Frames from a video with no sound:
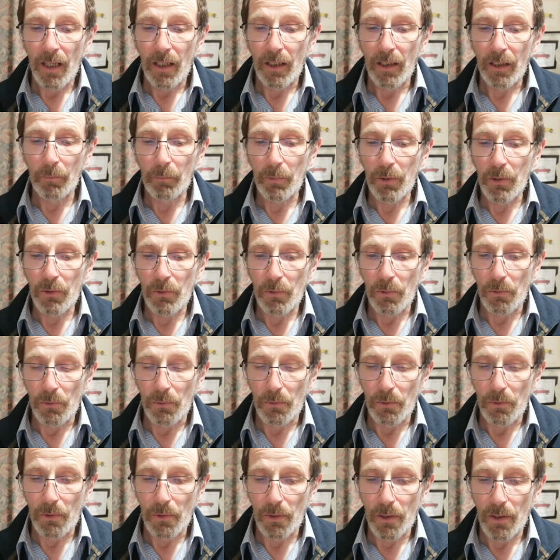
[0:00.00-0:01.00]
Number
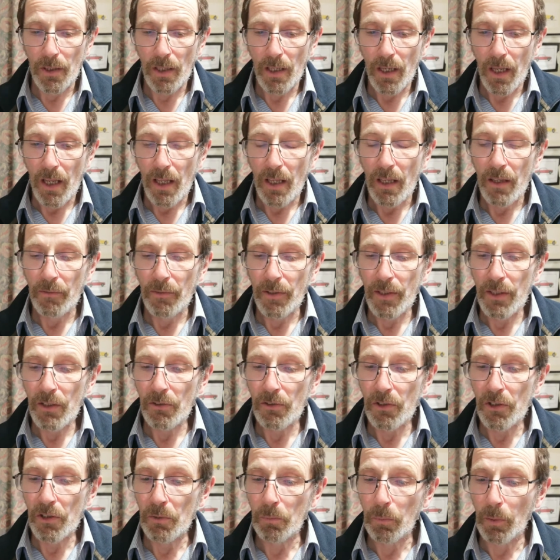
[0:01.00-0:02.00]
two. The video
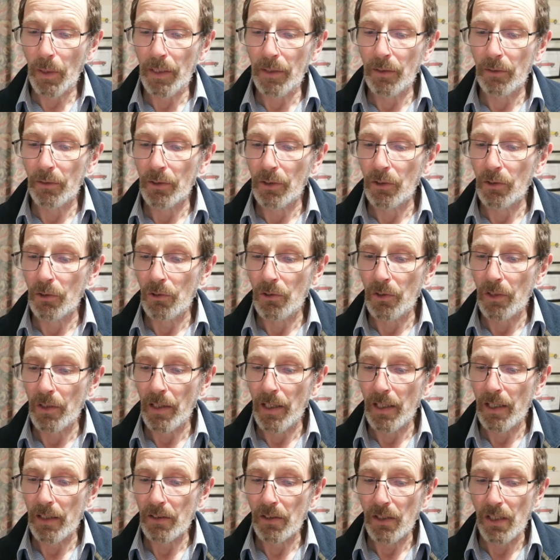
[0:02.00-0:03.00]
displayed on
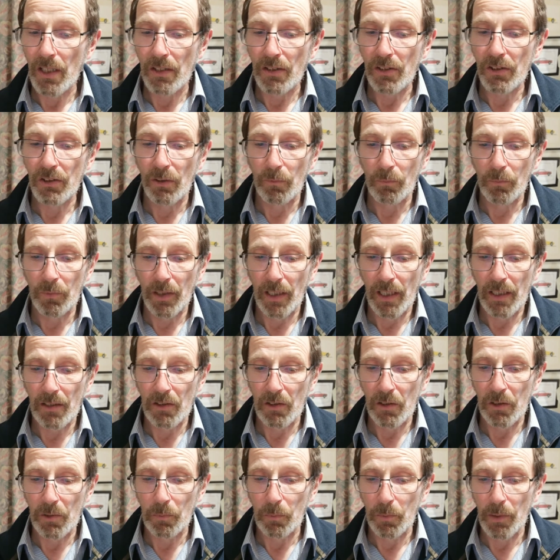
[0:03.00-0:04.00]
Chromecast is sometimes
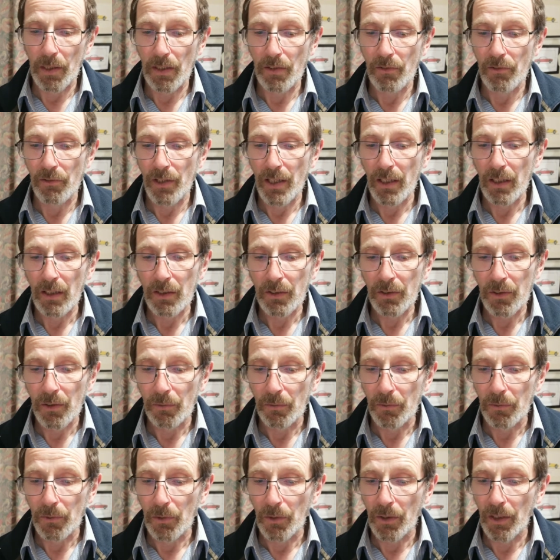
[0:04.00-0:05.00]
displayed
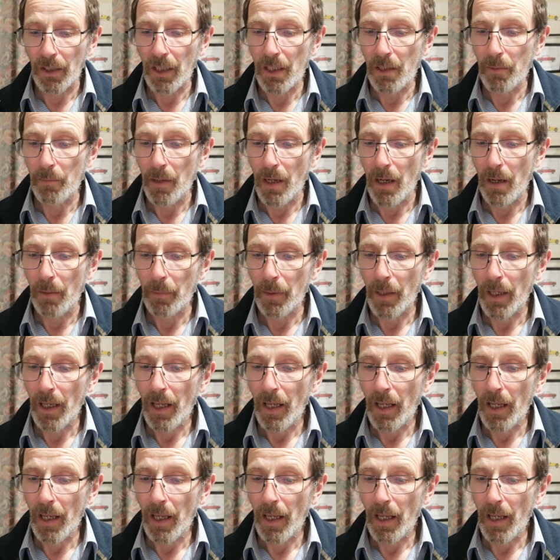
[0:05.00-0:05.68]
relative to Kinomap